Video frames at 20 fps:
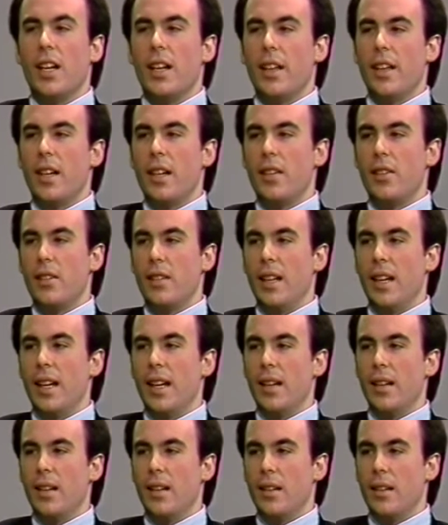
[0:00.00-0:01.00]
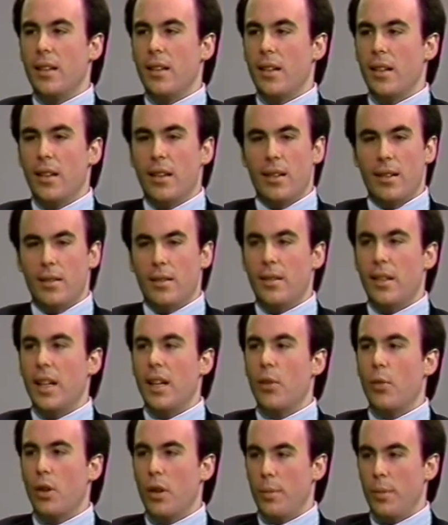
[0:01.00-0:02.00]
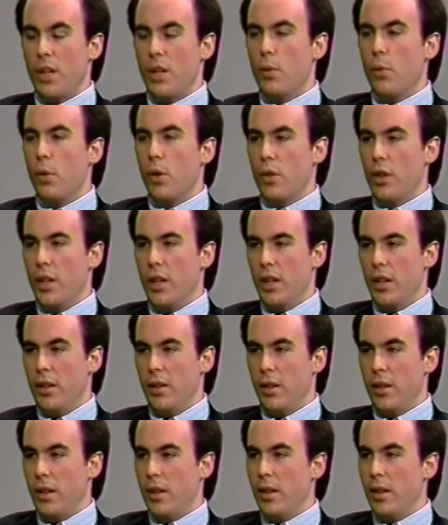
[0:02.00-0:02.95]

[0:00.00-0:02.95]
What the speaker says: They understand that they don't want to be quoted as,